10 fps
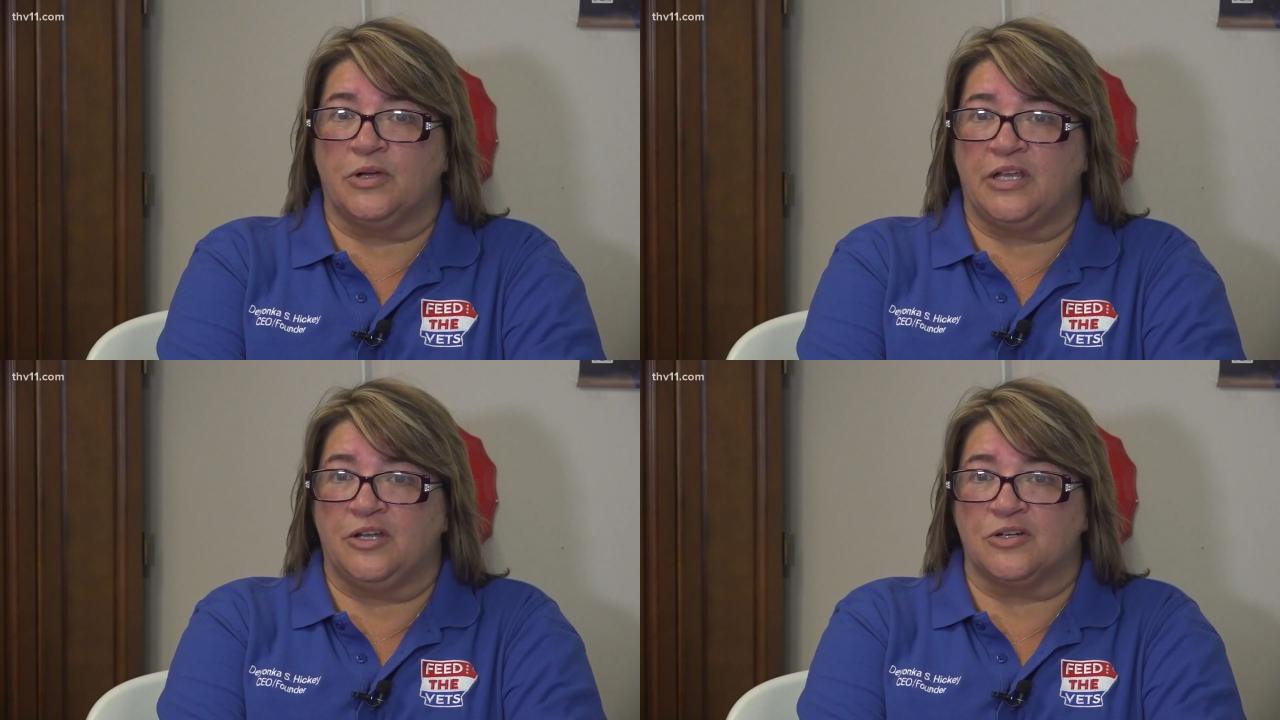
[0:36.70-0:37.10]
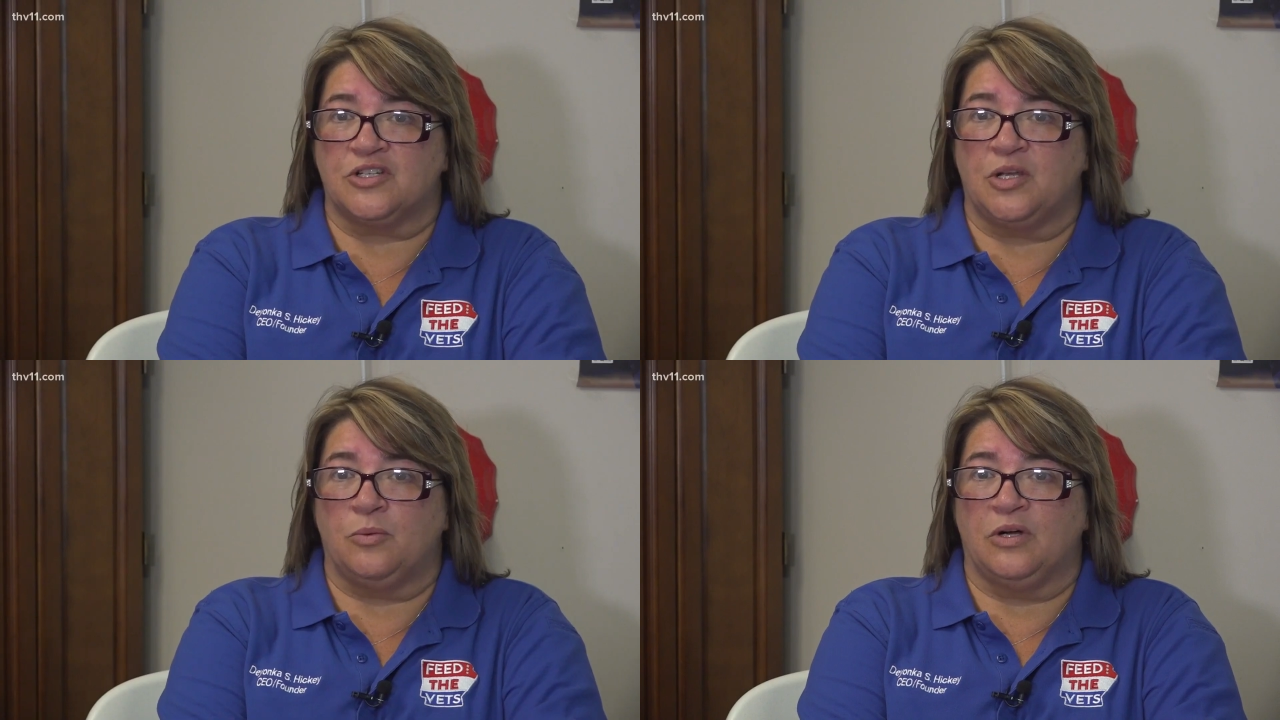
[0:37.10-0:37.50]
what he or
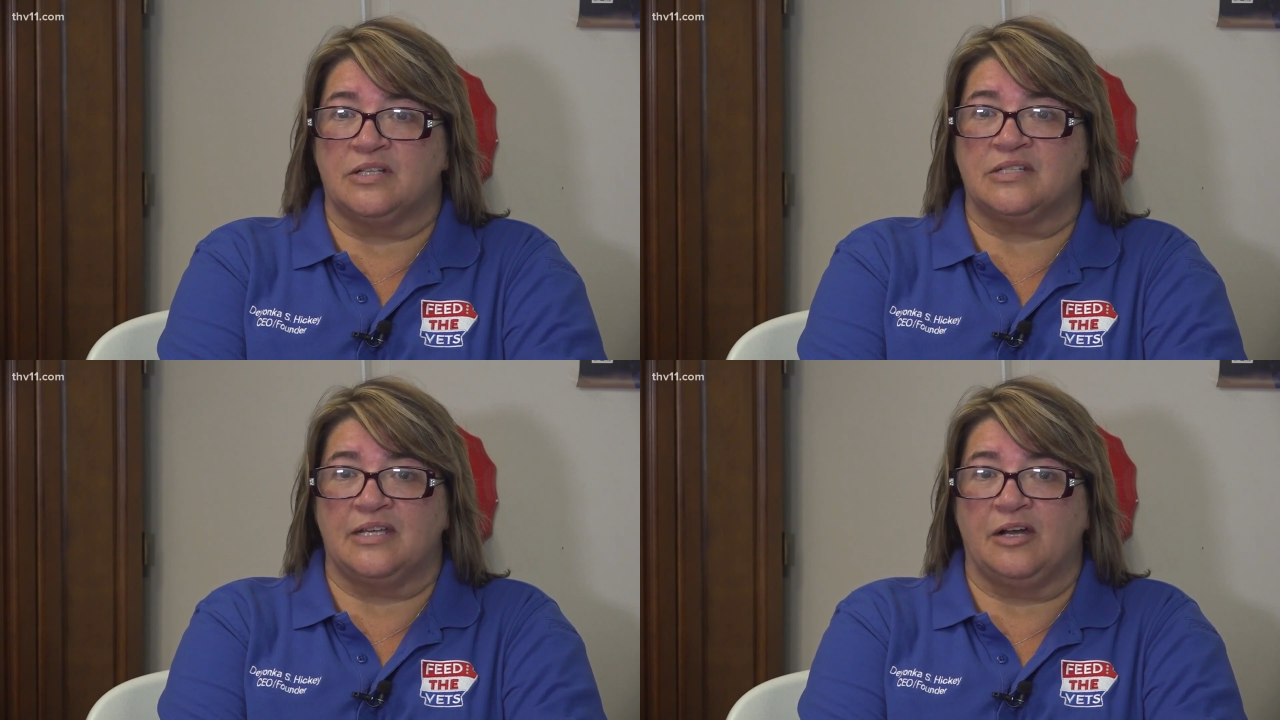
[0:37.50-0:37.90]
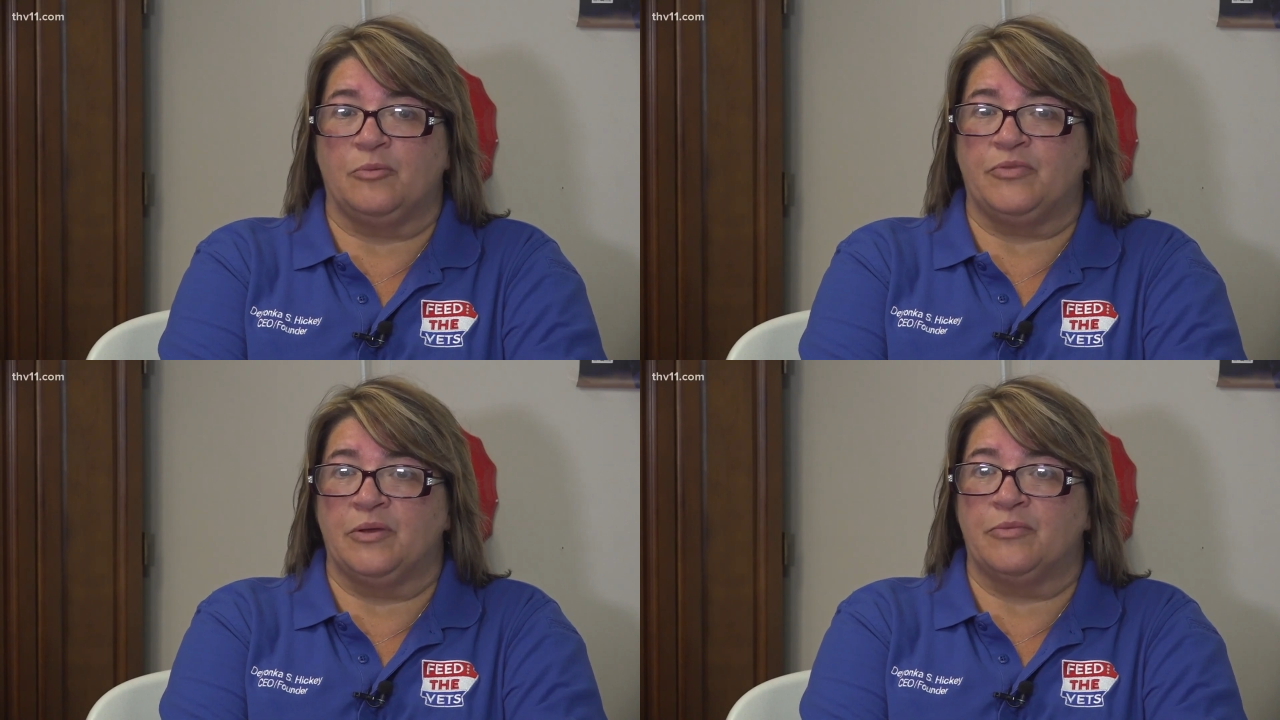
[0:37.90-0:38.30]
she wants to
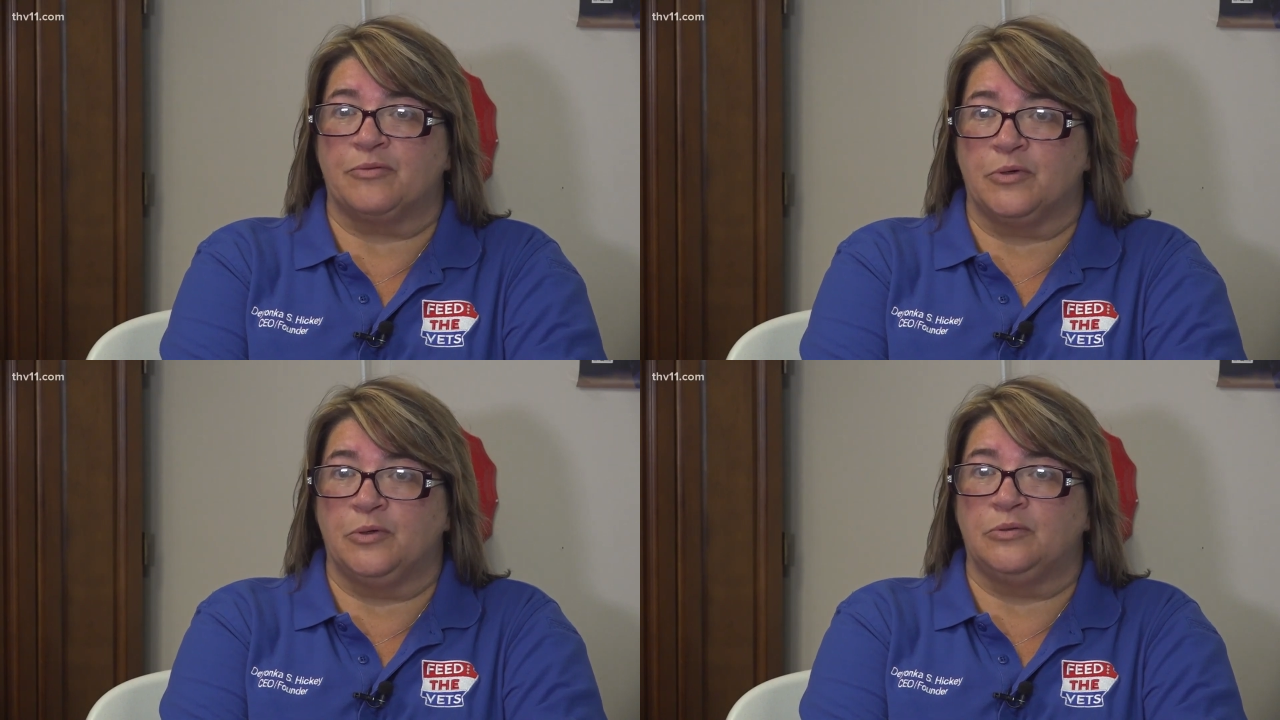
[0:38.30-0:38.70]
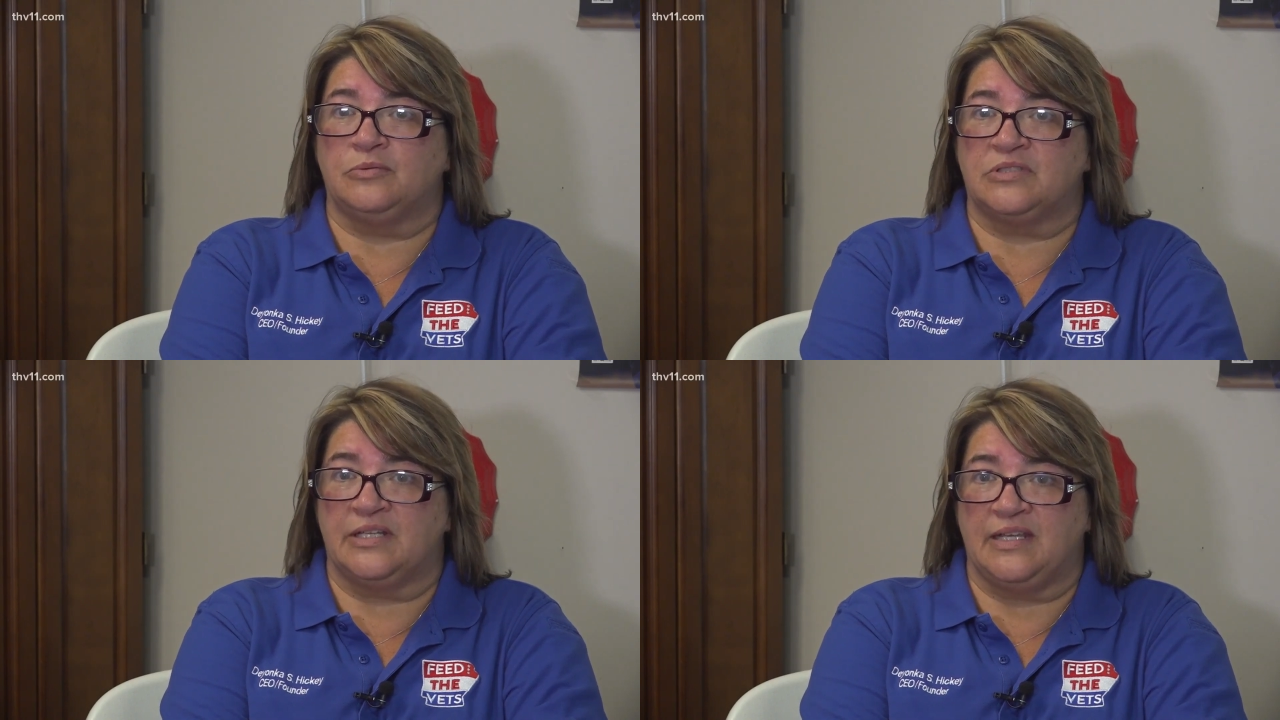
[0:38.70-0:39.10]
help them through
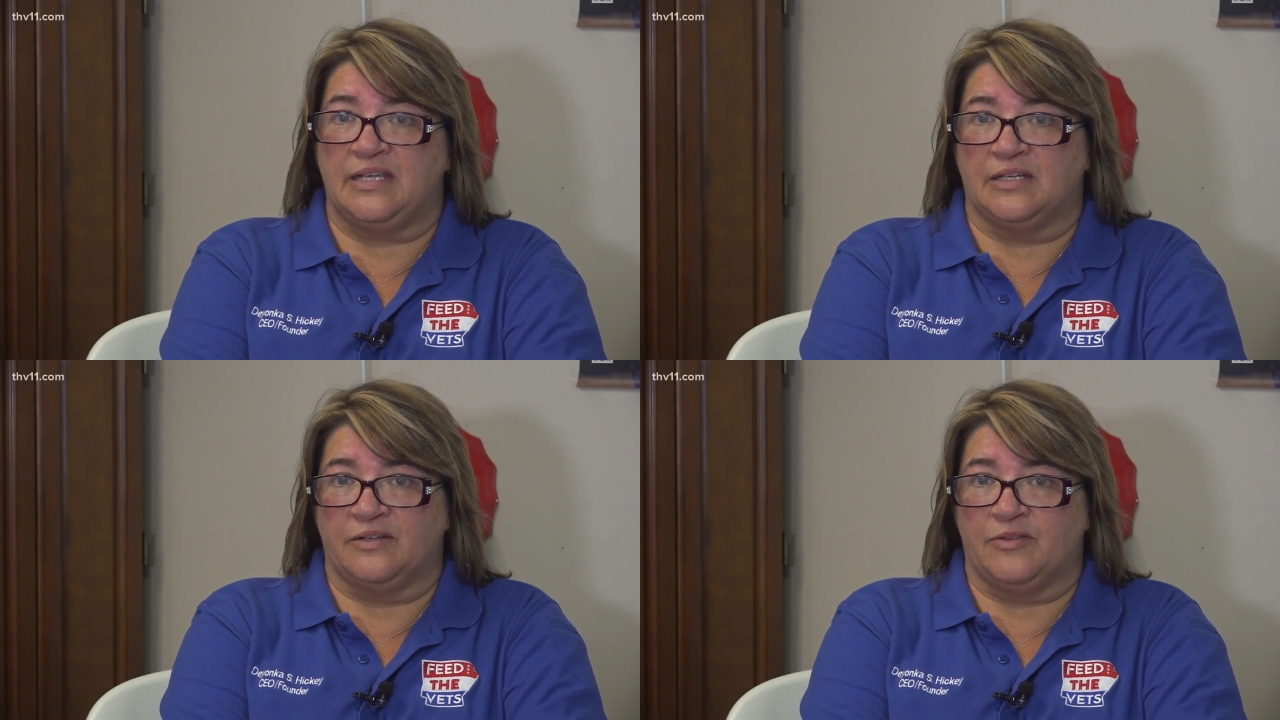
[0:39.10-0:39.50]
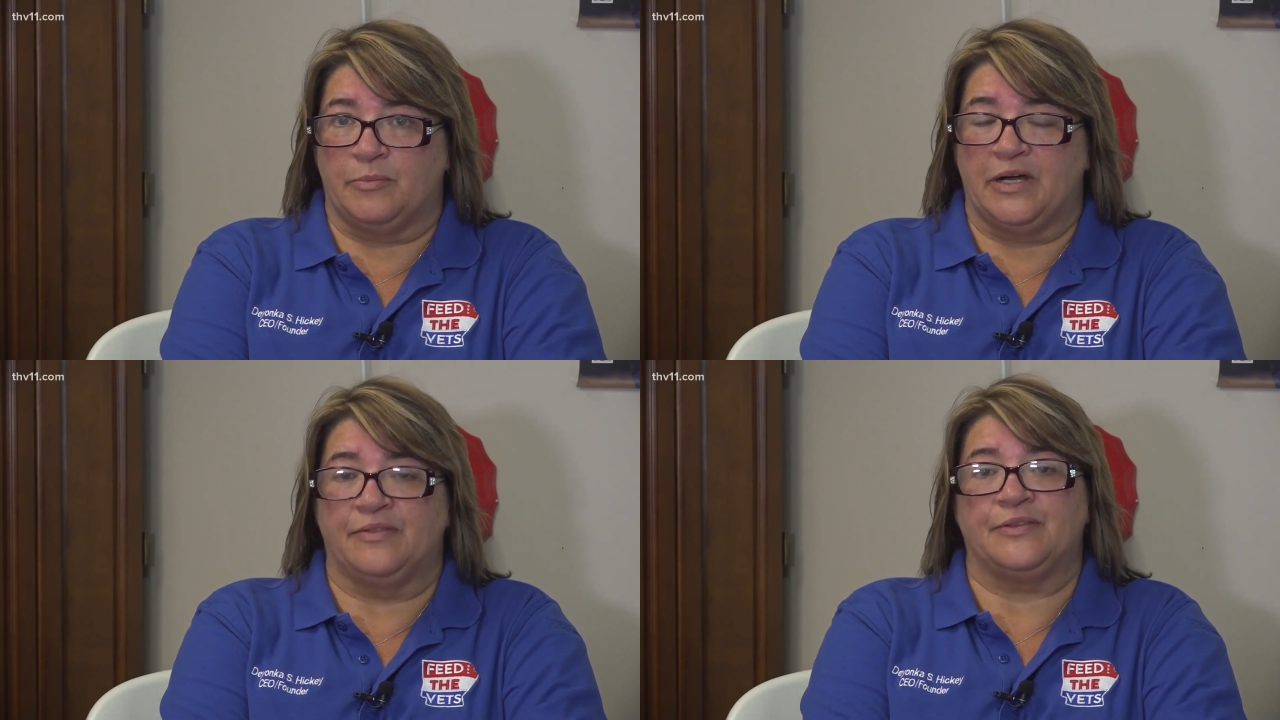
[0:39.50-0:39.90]
to the end of the
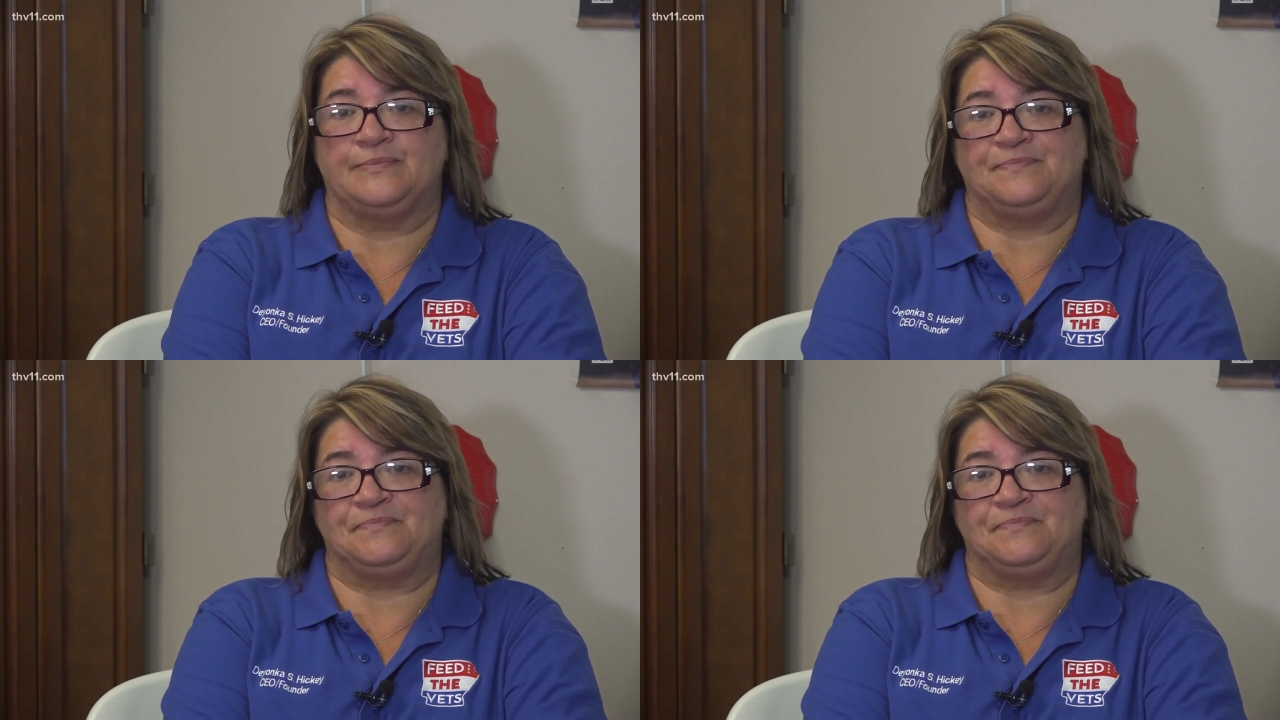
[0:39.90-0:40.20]
month.